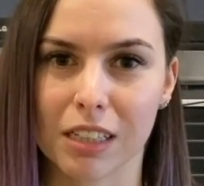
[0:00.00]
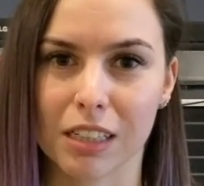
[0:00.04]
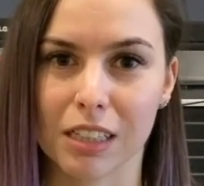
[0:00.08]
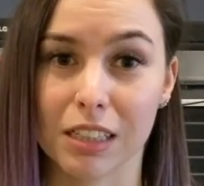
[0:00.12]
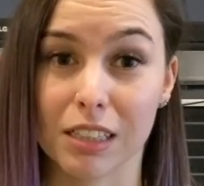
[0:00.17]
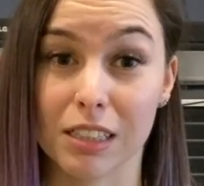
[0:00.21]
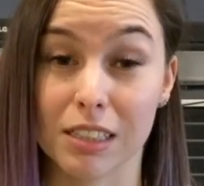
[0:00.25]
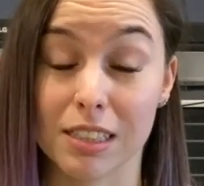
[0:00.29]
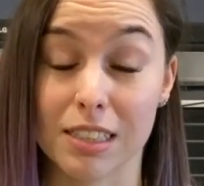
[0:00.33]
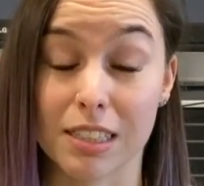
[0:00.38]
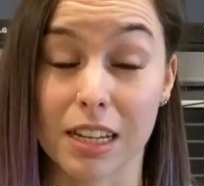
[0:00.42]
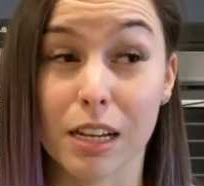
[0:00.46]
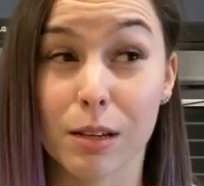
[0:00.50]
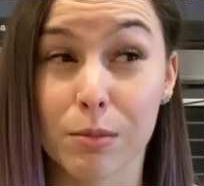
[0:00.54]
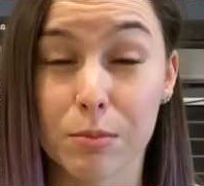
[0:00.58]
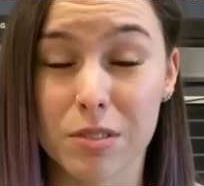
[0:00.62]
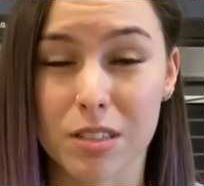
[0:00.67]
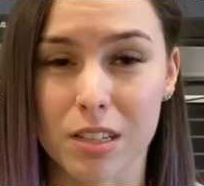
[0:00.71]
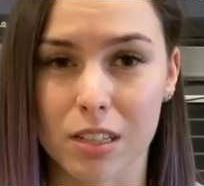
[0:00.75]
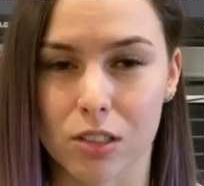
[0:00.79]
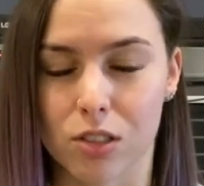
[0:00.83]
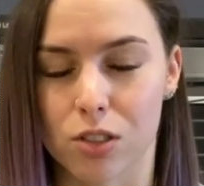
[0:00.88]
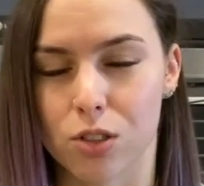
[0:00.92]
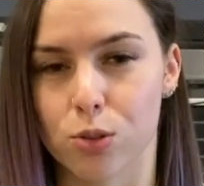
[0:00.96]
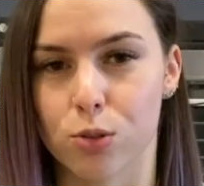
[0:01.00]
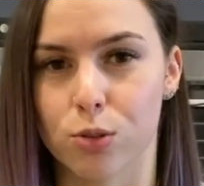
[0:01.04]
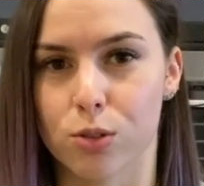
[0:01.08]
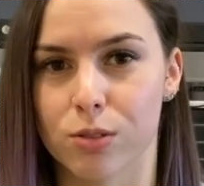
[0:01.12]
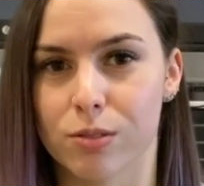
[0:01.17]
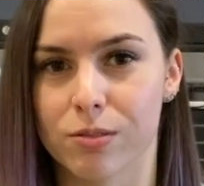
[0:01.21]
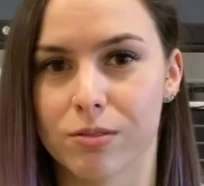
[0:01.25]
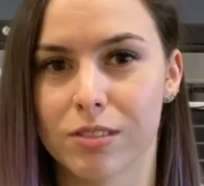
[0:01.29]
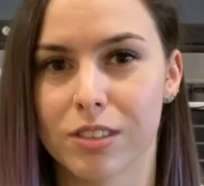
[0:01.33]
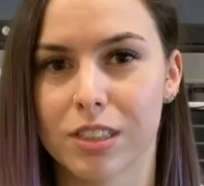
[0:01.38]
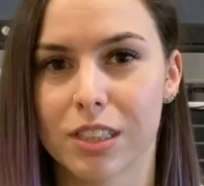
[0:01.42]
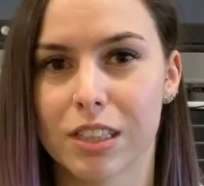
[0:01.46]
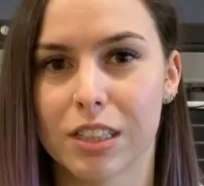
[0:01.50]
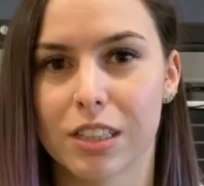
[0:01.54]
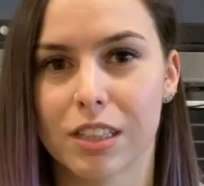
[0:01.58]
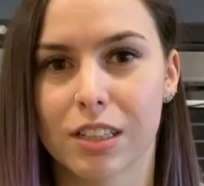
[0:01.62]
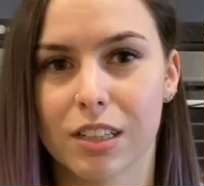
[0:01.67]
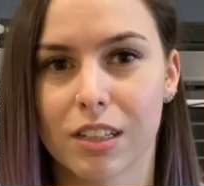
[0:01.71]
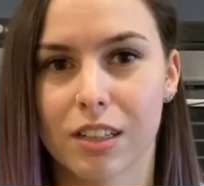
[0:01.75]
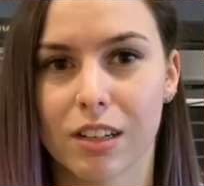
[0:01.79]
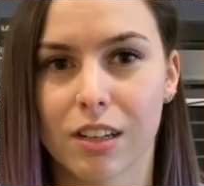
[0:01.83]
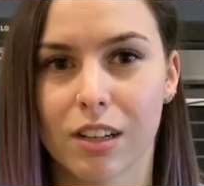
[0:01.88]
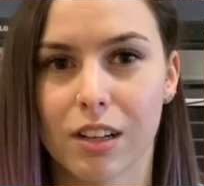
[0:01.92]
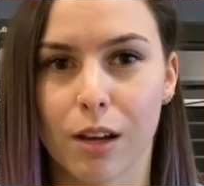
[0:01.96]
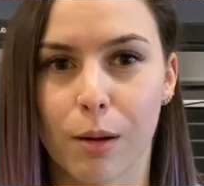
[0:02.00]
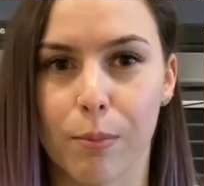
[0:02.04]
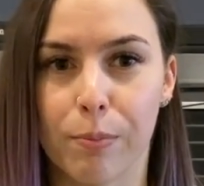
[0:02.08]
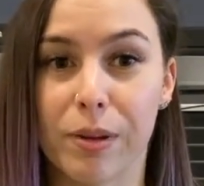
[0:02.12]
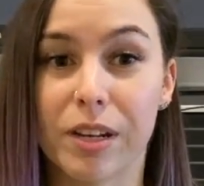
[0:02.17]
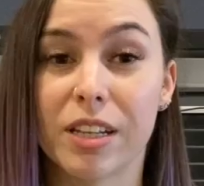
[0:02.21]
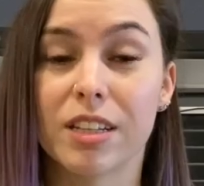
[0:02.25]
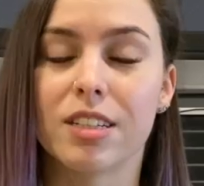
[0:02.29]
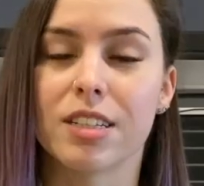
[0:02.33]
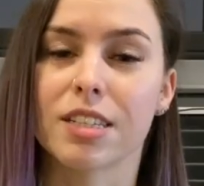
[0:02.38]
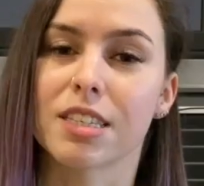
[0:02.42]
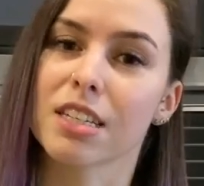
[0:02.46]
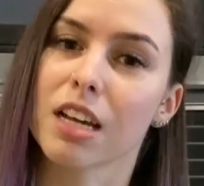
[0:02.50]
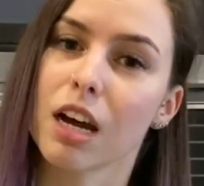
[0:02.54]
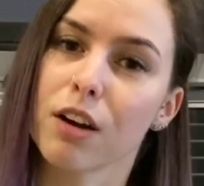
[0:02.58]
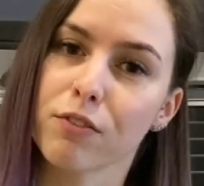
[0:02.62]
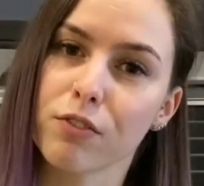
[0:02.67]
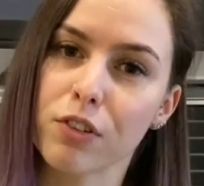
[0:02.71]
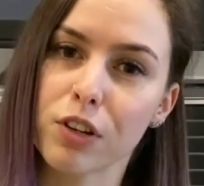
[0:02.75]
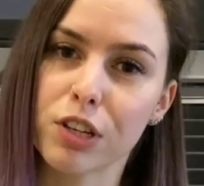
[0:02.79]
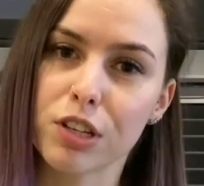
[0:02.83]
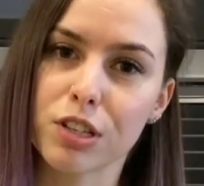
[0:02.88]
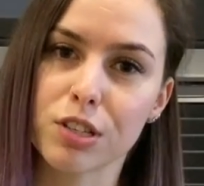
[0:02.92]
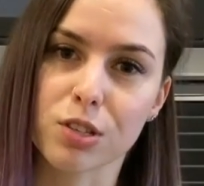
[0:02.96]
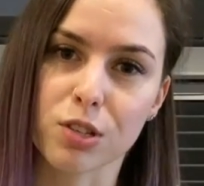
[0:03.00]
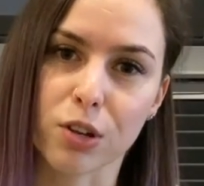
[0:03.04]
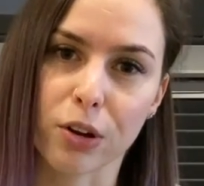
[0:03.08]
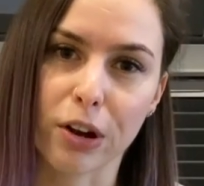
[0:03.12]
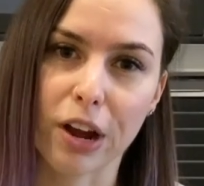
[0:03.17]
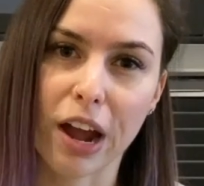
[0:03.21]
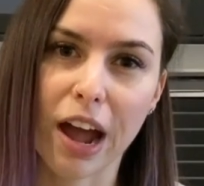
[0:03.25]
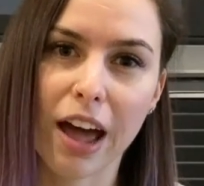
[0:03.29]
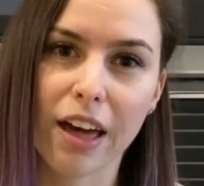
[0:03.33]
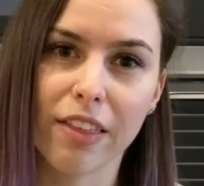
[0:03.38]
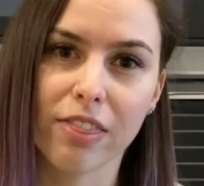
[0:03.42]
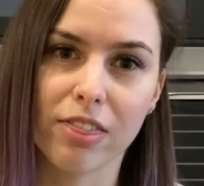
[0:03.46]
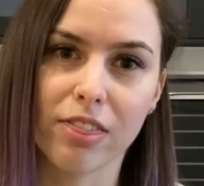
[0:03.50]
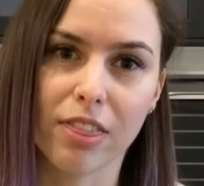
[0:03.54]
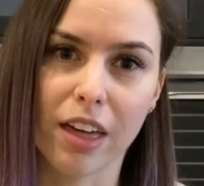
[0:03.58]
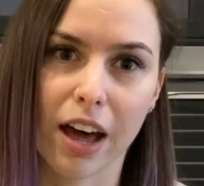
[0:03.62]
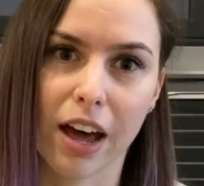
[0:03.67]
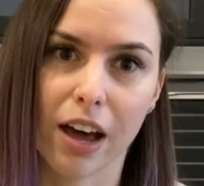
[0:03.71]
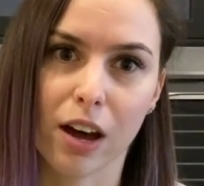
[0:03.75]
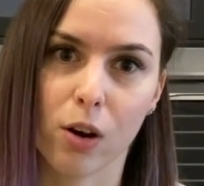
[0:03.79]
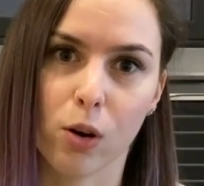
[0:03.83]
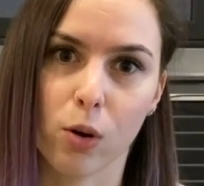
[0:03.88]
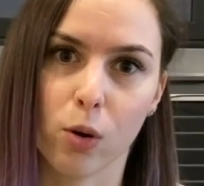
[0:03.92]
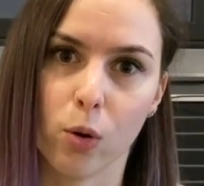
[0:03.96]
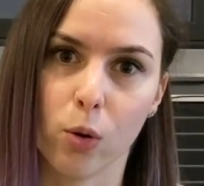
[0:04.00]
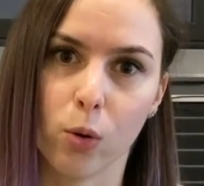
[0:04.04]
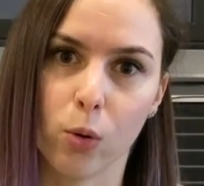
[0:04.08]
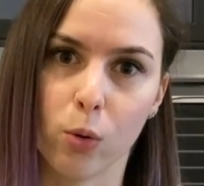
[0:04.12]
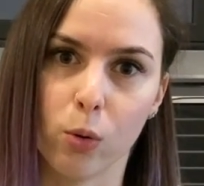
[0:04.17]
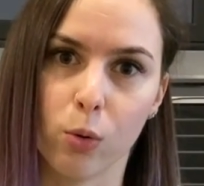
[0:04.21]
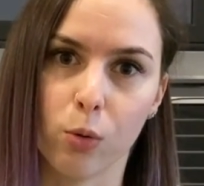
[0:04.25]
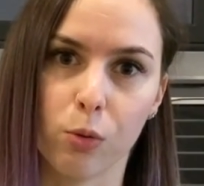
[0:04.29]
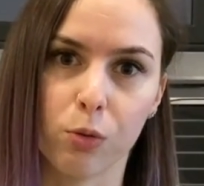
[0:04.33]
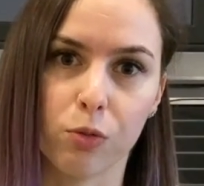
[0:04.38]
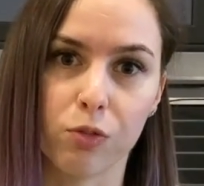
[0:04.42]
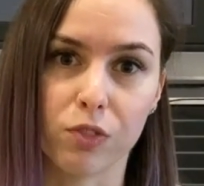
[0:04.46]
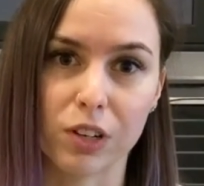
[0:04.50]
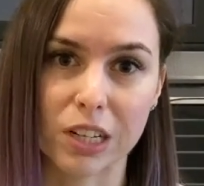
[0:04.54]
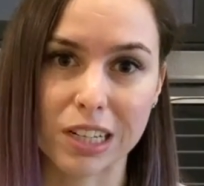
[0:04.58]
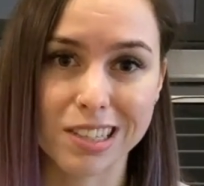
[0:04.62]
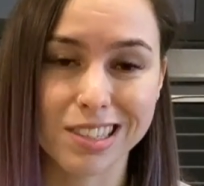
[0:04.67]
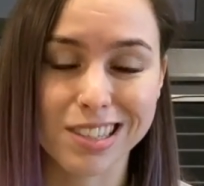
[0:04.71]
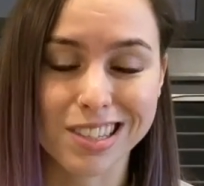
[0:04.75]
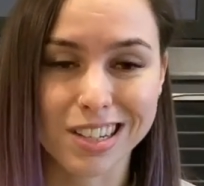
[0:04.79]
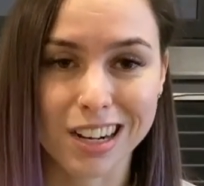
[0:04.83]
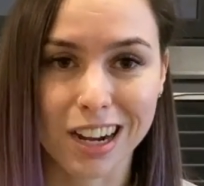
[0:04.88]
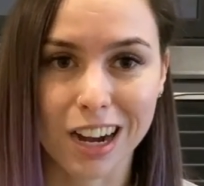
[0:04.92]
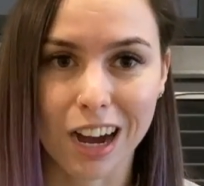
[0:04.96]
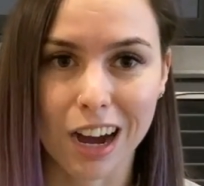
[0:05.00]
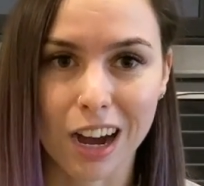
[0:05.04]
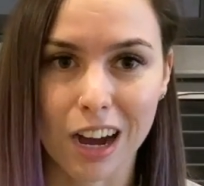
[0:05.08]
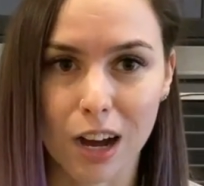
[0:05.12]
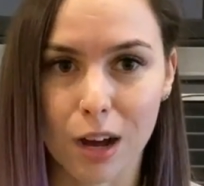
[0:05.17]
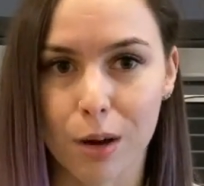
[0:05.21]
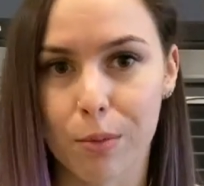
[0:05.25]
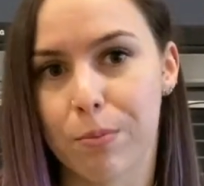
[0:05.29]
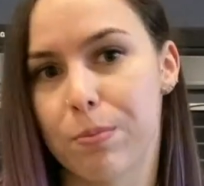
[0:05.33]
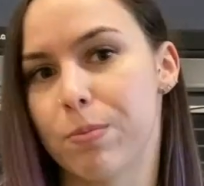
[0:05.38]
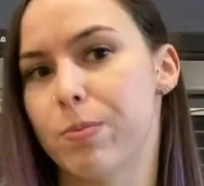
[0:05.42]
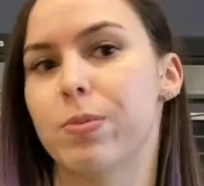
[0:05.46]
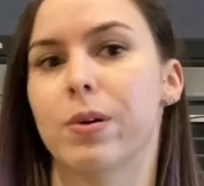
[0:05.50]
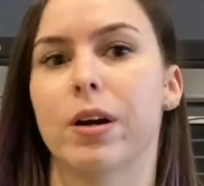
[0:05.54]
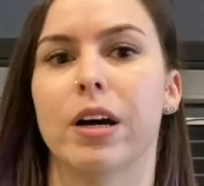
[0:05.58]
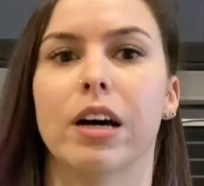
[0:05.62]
it seems, into a bit of discomfort, so had that all fixed up.